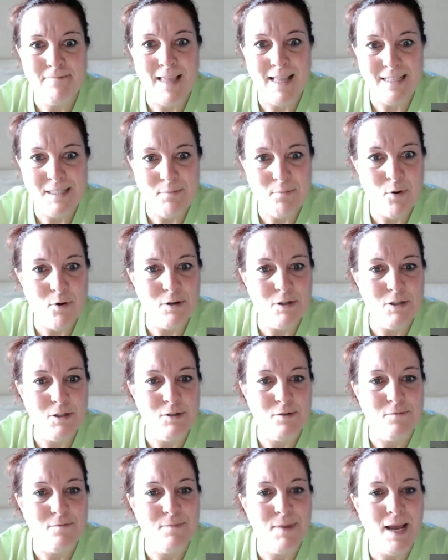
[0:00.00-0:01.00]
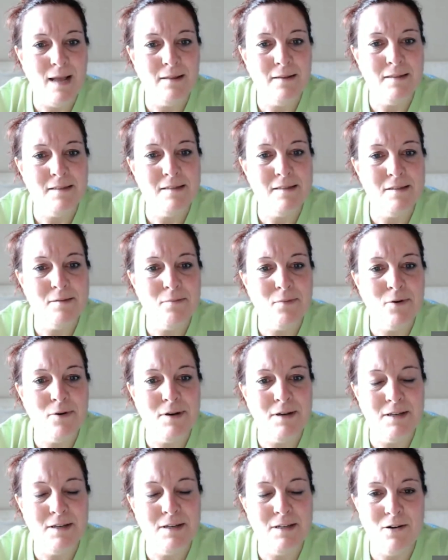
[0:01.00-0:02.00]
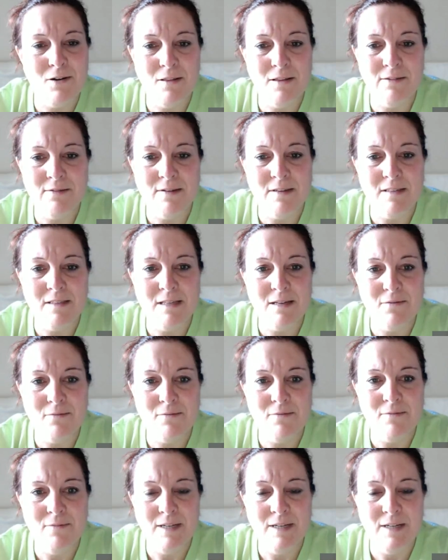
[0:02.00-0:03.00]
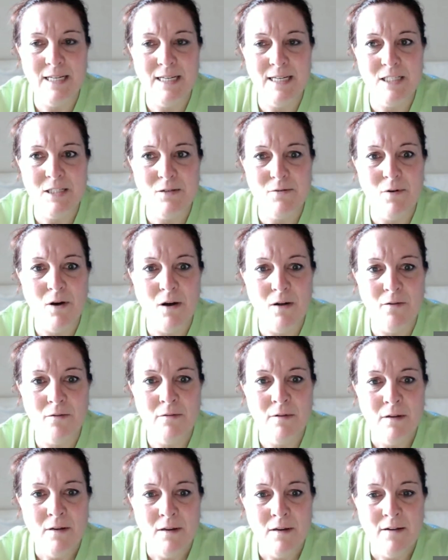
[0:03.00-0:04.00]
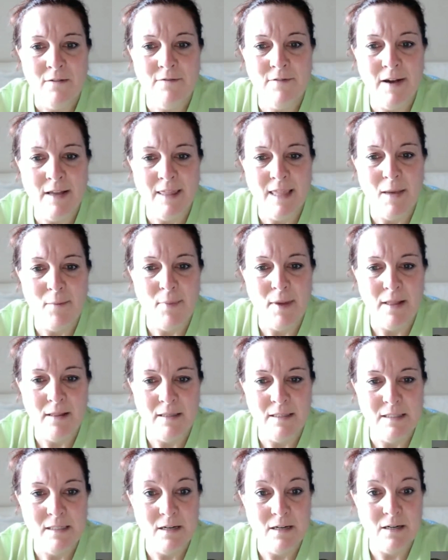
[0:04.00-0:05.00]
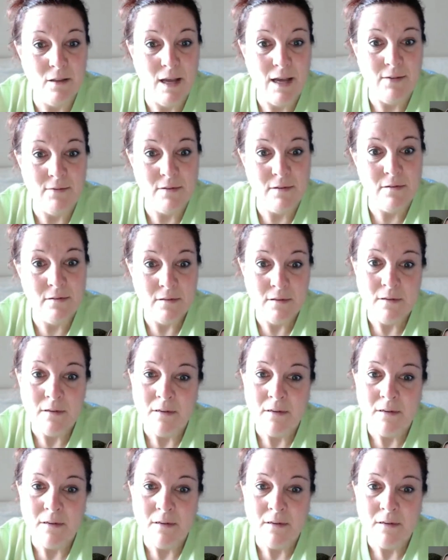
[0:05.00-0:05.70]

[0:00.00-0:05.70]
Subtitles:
That's important too. Balance is important in all of this, and we need to all find that balance in our lives.